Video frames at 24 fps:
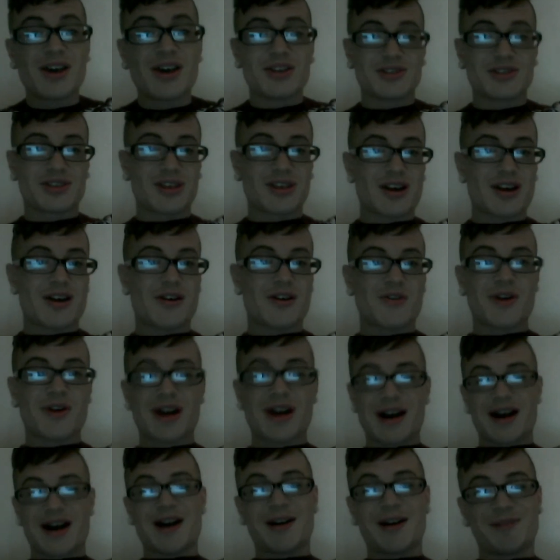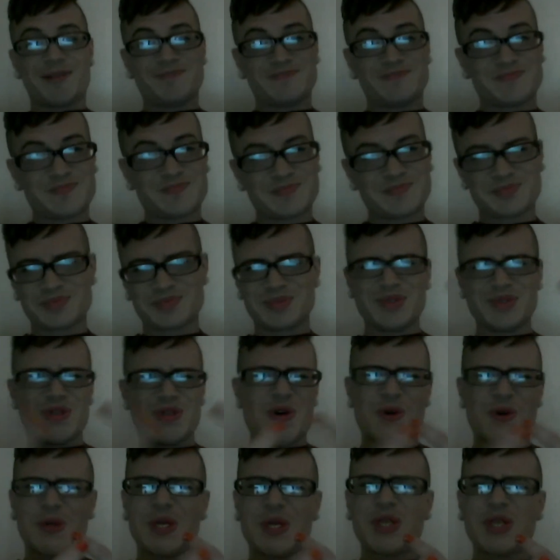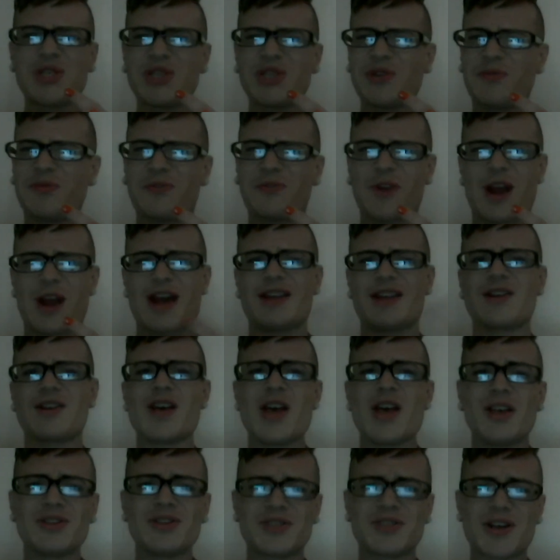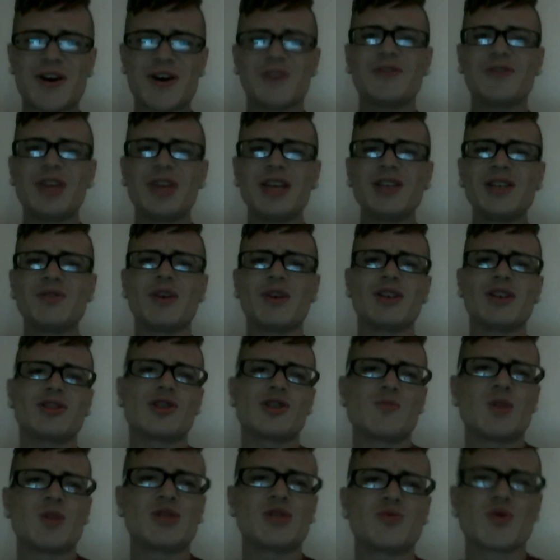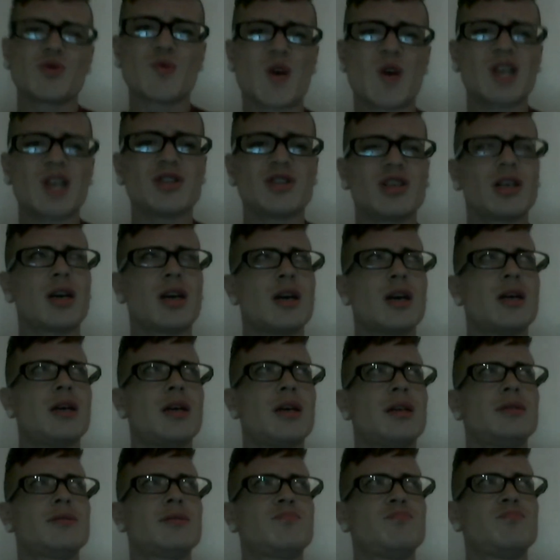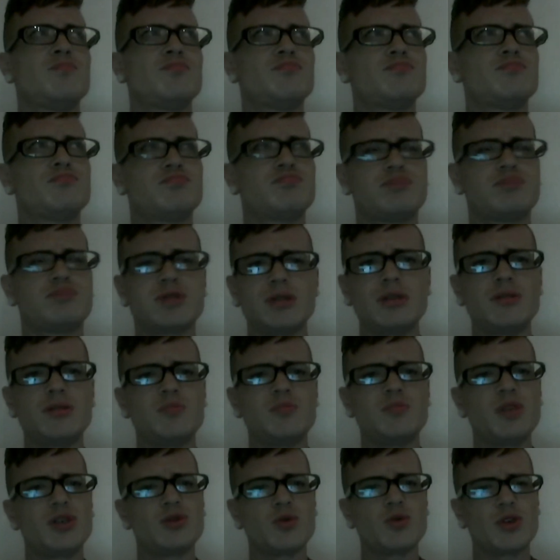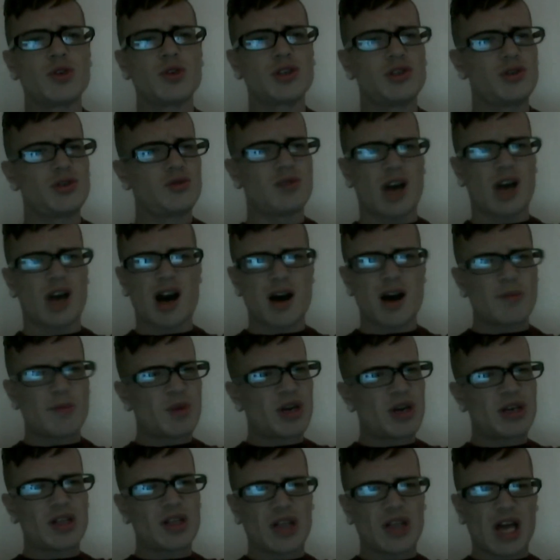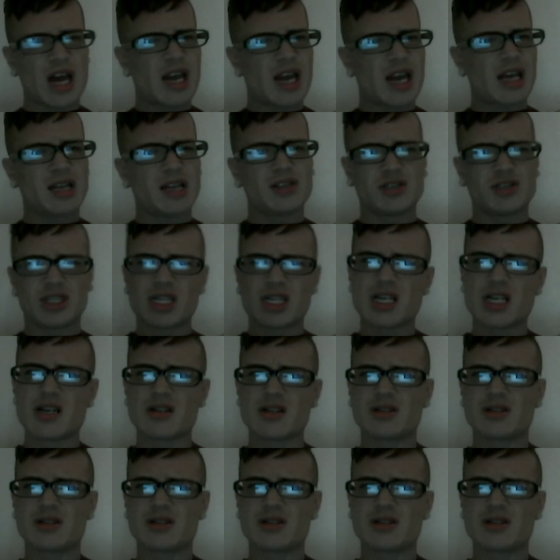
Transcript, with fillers: So, no need to fret. So, thank you all so much for watching, and please be sure to comment, like, share,